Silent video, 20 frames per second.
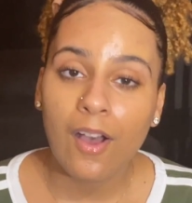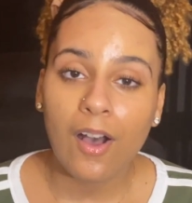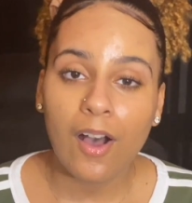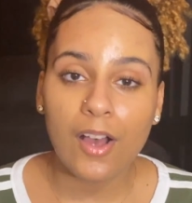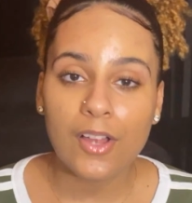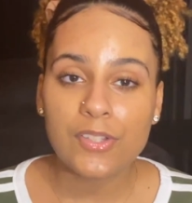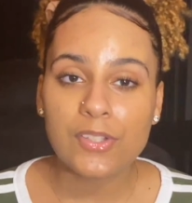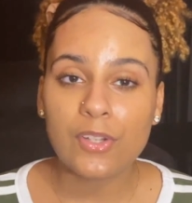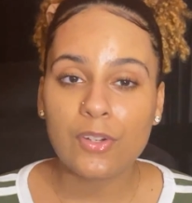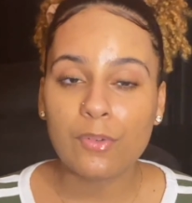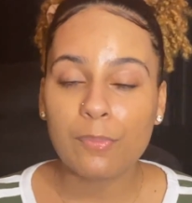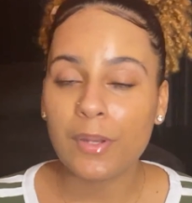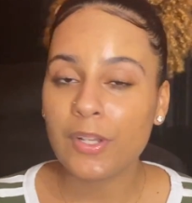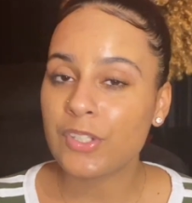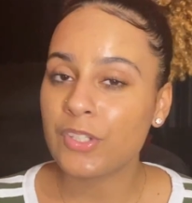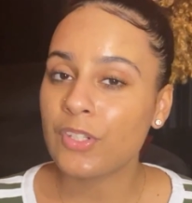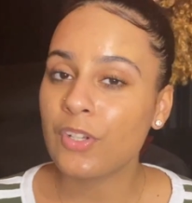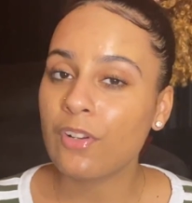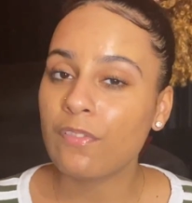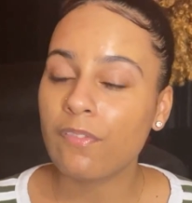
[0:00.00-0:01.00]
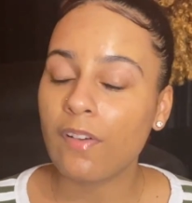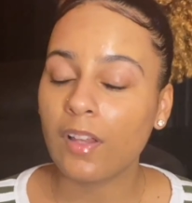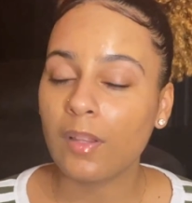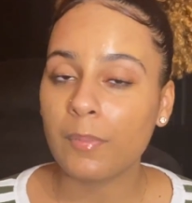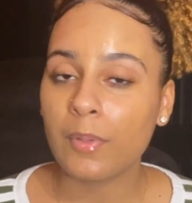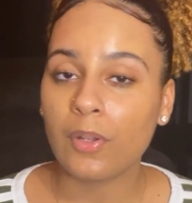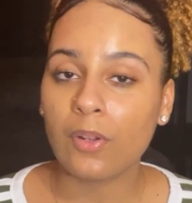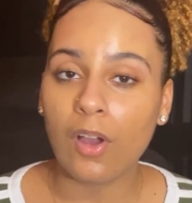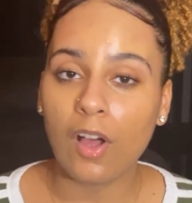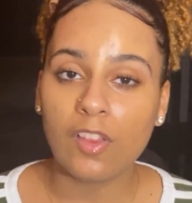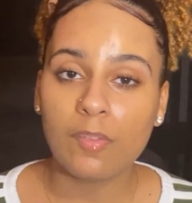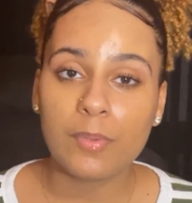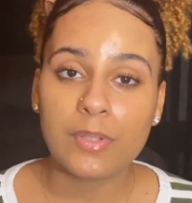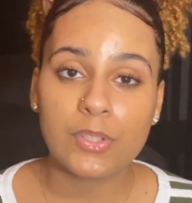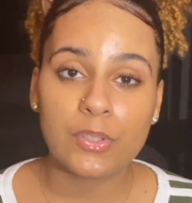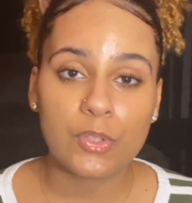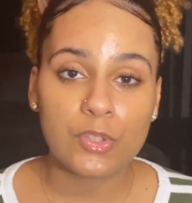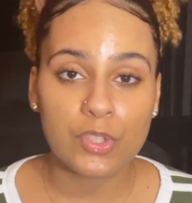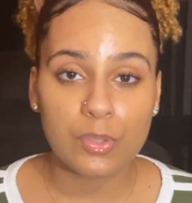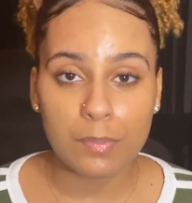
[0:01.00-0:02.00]
Also, make sure you go follow me on all of my
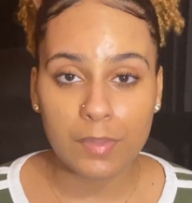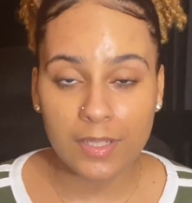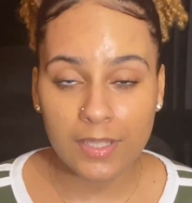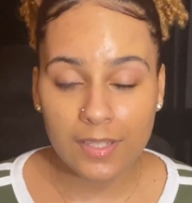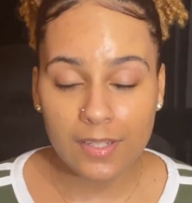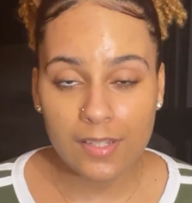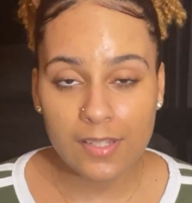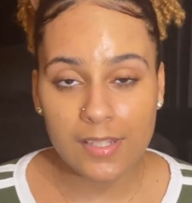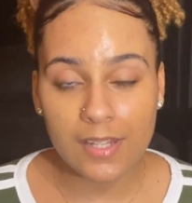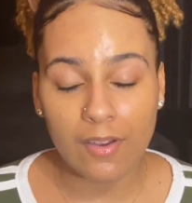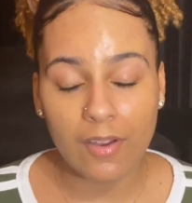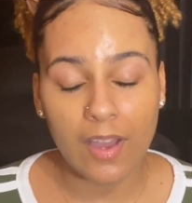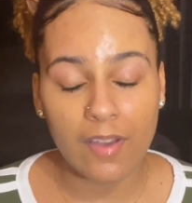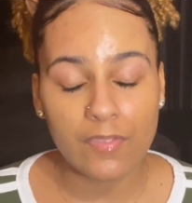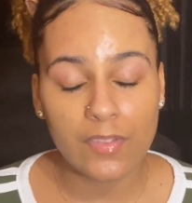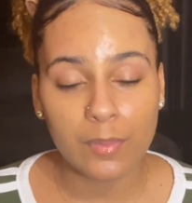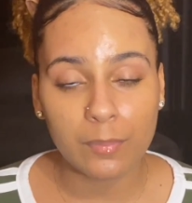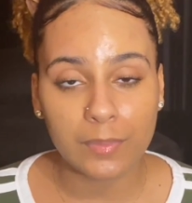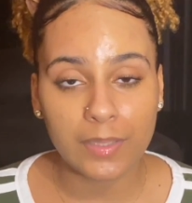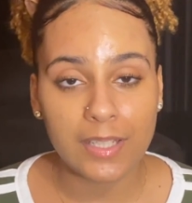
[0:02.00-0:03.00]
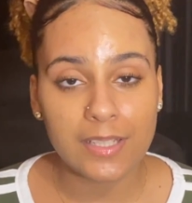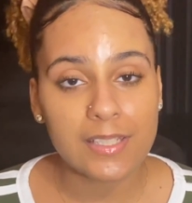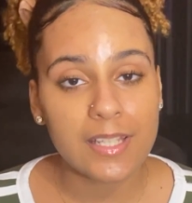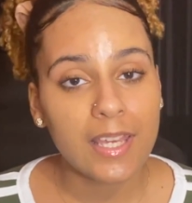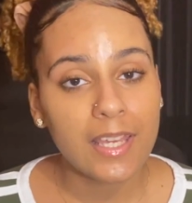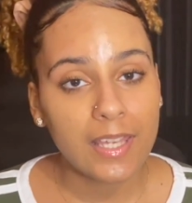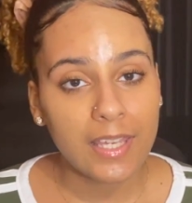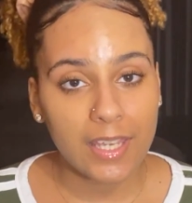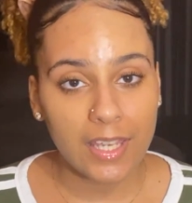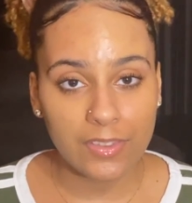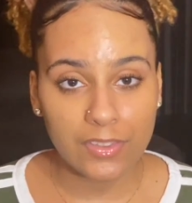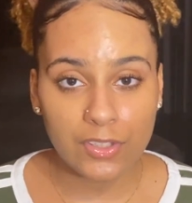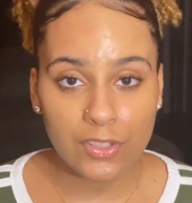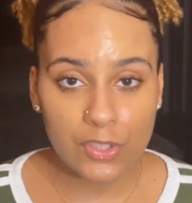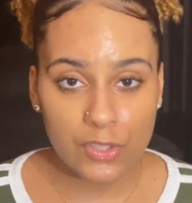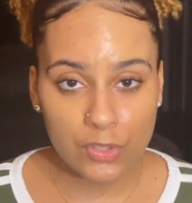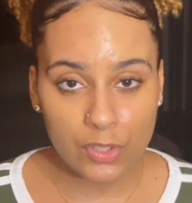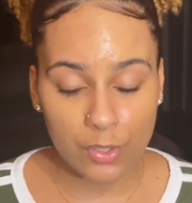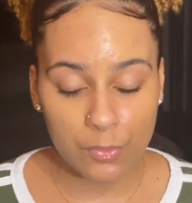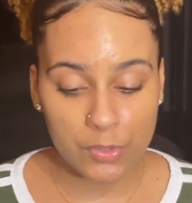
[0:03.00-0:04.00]
social medias. I'll have them linked in the
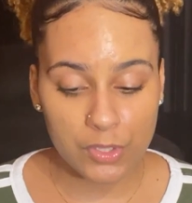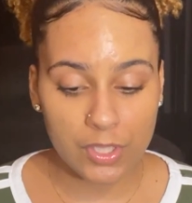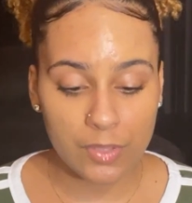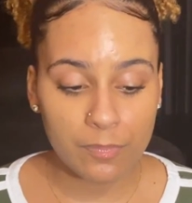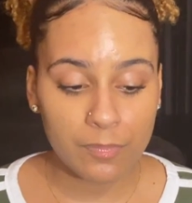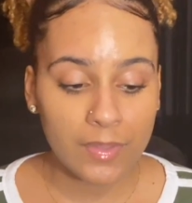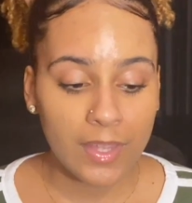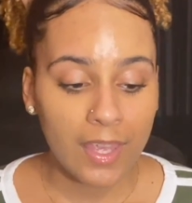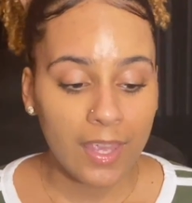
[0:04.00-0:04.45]
description.